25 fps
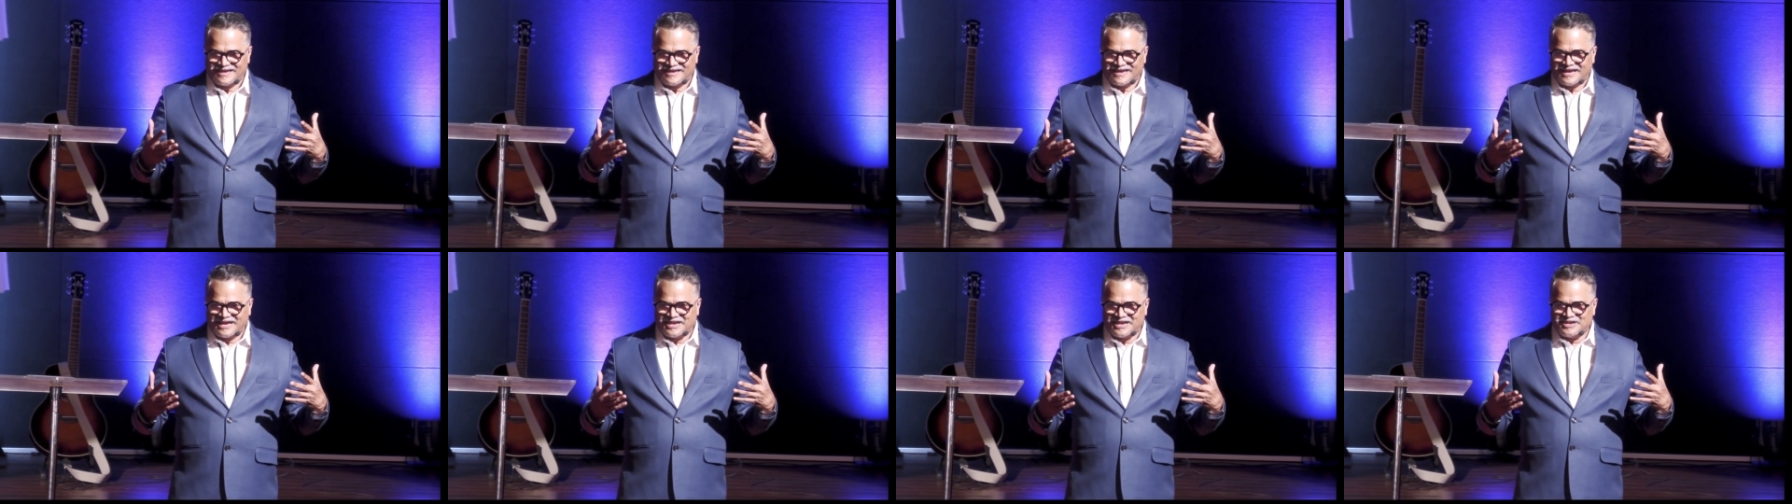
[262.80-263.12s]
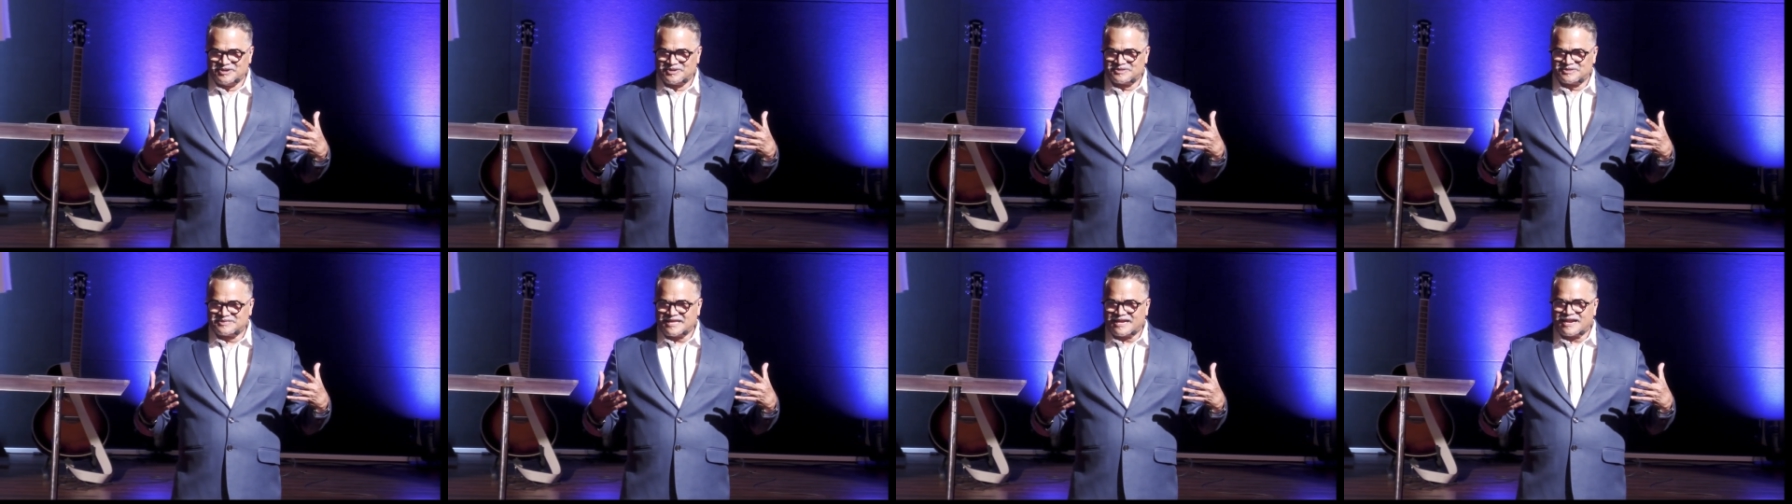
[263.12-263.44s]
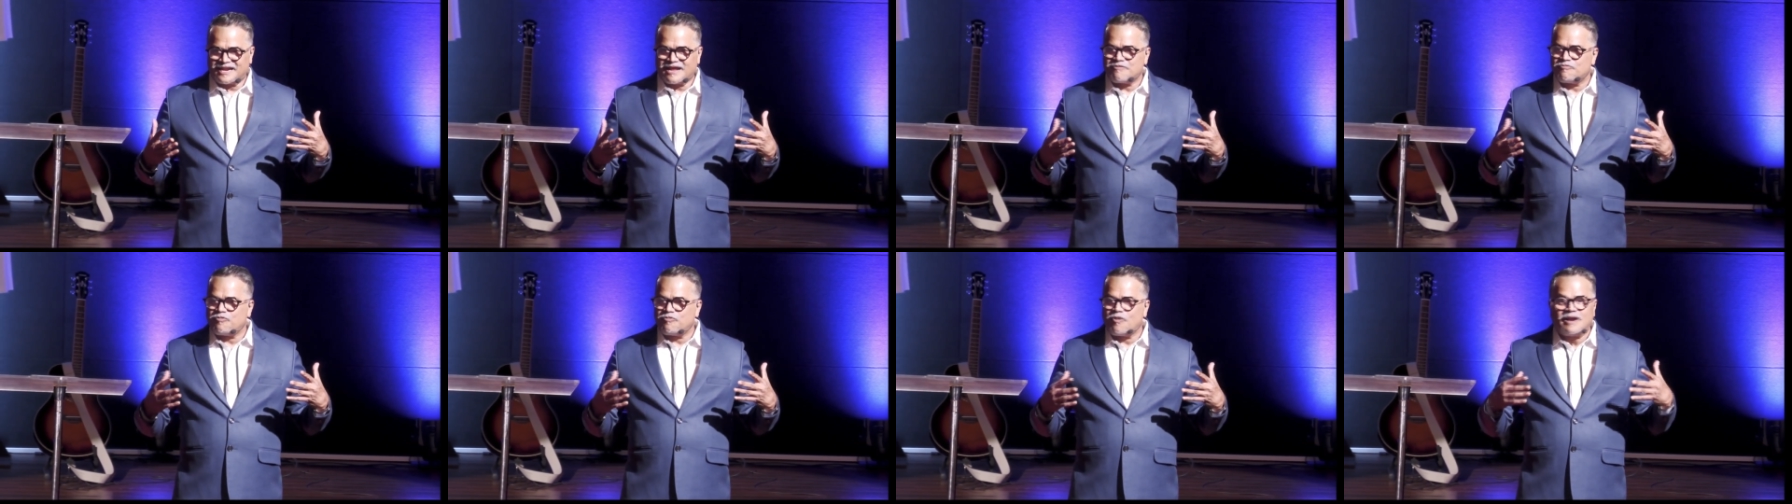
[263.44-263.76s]
You know, there
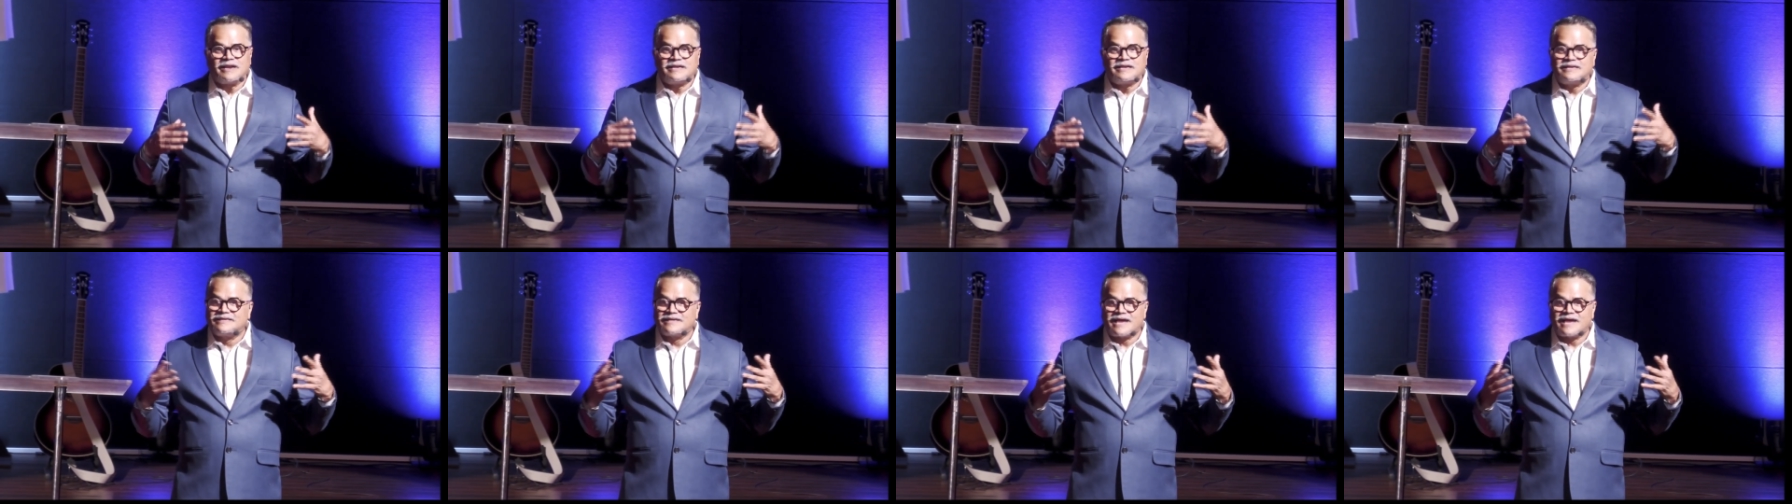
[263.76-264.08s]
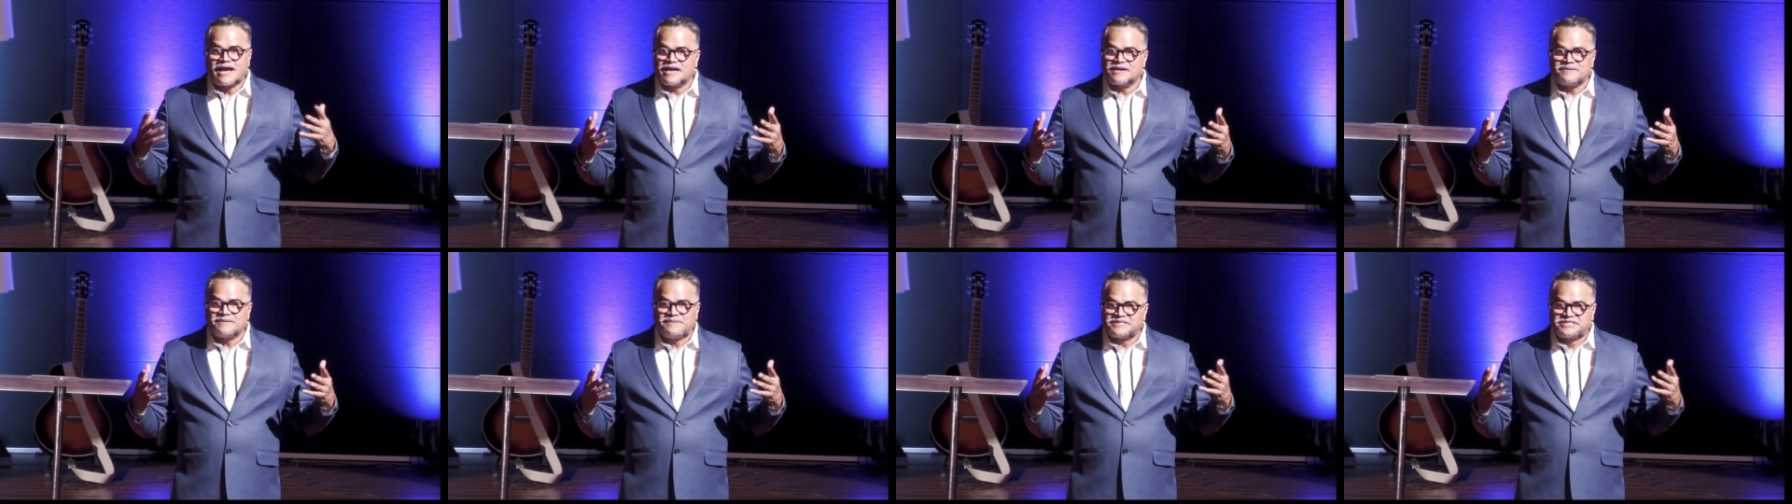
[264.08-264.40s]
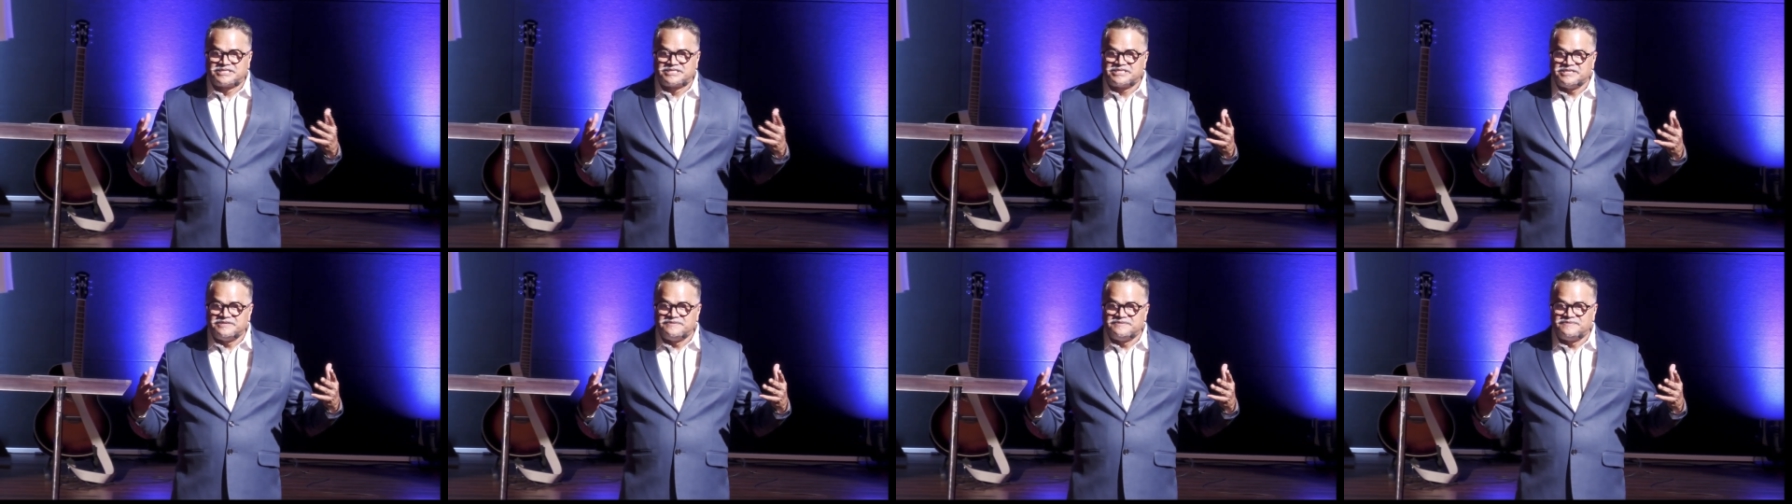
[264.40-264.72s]
are one-time
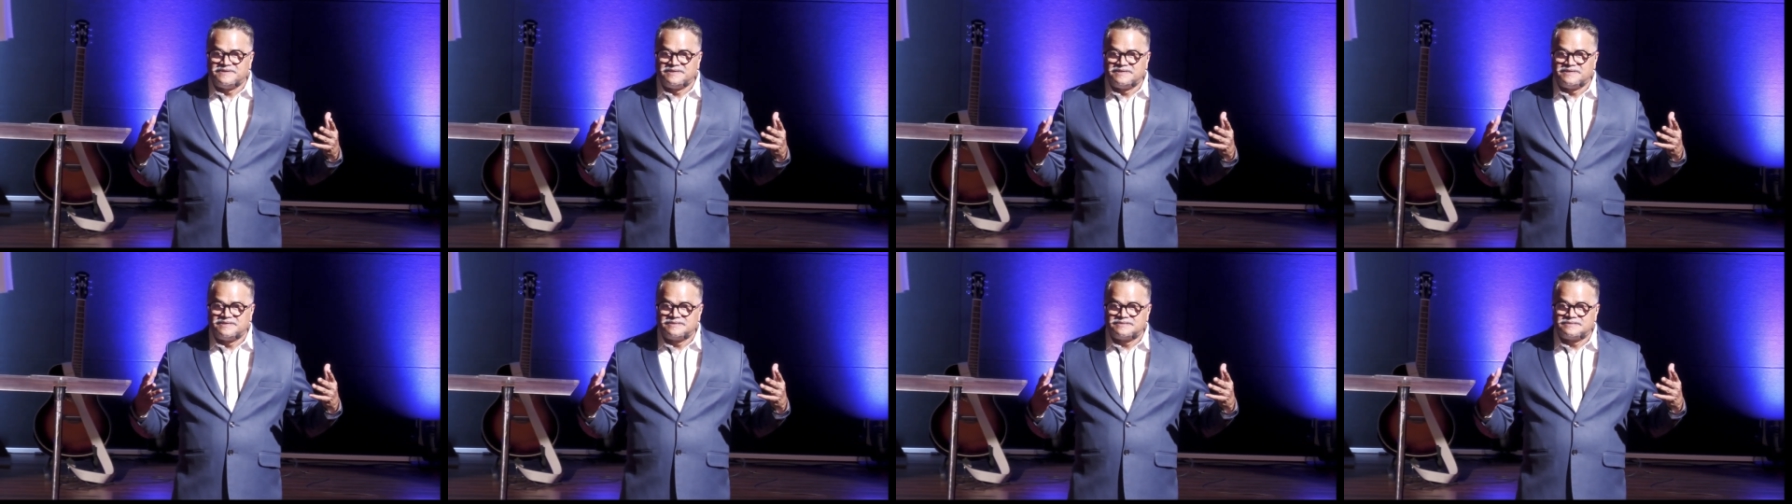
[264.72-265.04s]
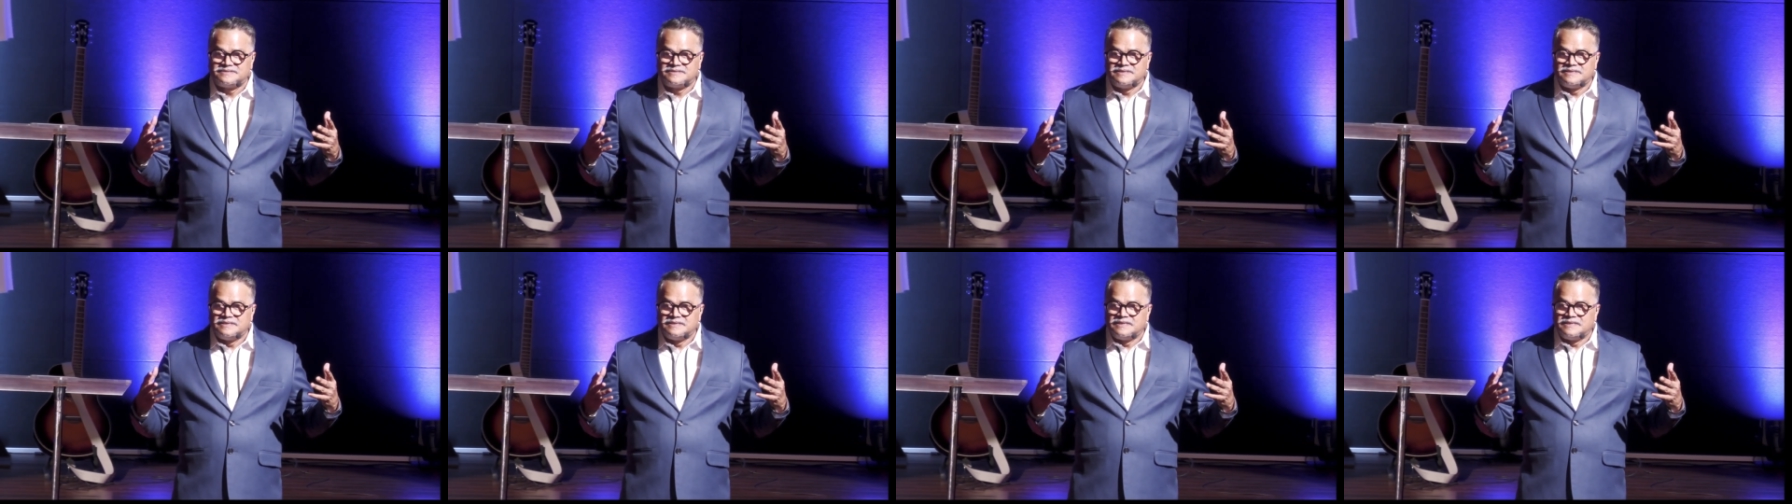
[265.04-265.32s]
achievers.